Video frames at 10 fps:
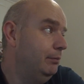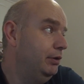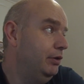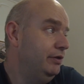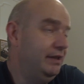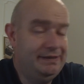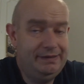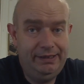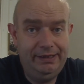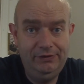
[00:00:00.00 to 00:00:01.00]
plug
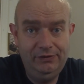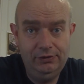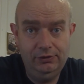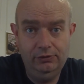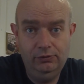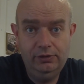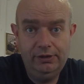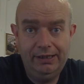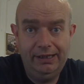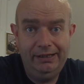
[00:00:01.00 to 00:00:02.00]
this into
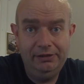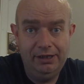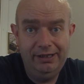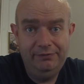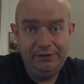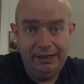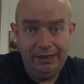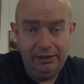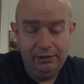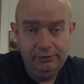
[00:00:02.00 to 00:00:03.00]
a live
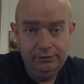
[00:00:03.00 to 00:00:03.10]
car